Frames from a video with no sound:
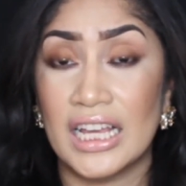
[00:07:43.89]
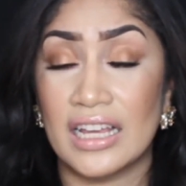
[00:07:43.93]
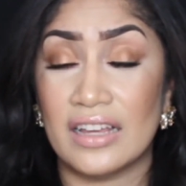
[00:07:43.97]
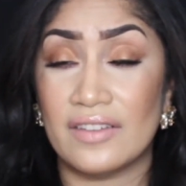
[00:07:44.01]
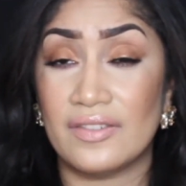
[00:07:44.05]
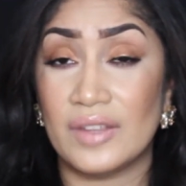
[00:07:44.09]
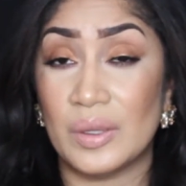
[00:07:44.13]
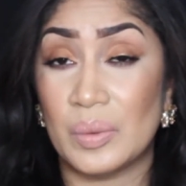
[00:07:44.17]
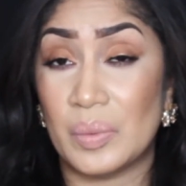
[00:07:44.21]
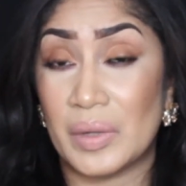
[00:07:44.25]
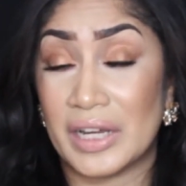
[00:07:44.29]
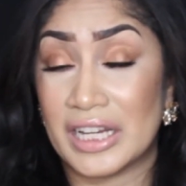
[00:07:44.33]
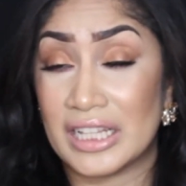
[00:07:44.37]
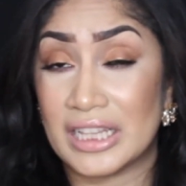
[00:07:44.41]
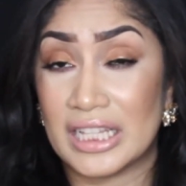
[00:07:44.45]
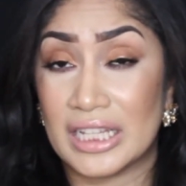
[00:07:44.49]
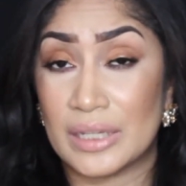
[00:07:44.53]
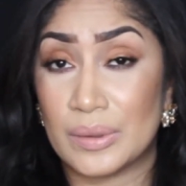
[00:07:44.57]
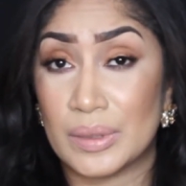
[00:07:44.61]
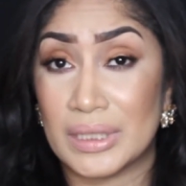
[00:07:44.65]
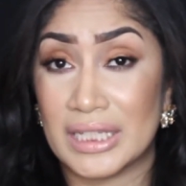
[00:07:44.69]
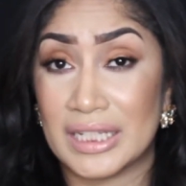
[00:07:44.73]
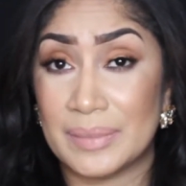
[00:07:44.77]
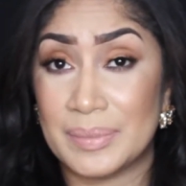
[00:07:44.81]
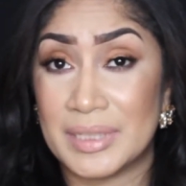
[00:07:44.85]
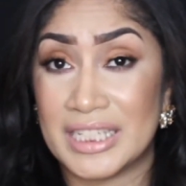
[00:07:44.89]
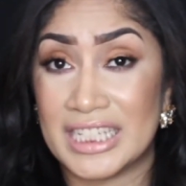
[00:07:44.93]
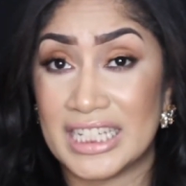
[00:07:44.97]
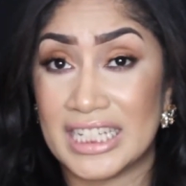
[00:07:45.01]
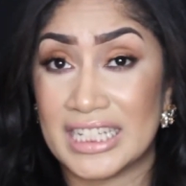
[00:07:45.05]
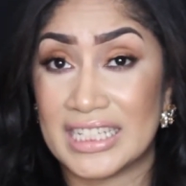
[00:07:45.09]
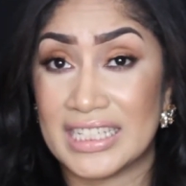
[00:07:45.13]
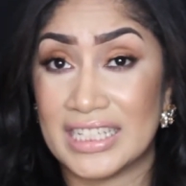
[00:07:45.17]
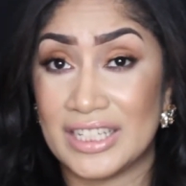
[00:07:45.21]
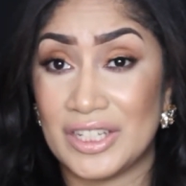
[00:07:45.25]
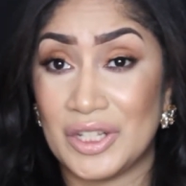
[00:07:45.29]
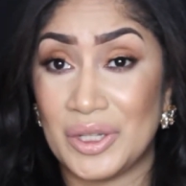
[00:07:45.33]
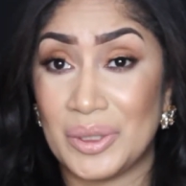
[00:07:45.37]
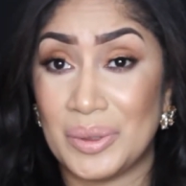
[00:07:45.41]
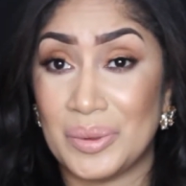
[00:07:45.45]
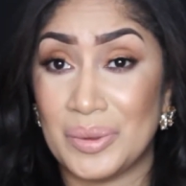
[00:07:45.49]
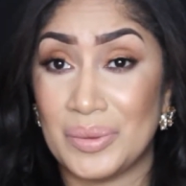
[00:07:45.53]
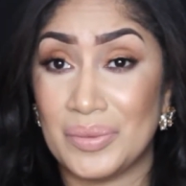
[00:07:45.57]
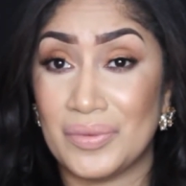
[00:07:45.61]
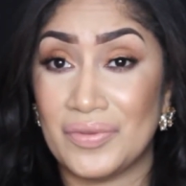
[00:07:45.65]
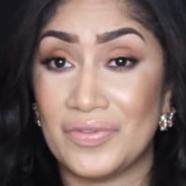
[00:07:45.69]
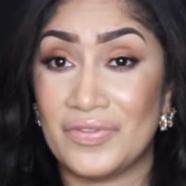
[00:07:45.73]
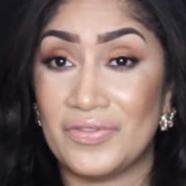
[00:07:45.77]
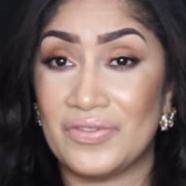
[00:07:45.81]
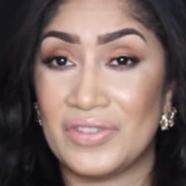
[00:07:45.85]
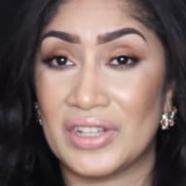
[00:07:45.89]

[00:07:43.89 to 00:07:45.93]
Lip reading: If you wear liquid lipsticks and you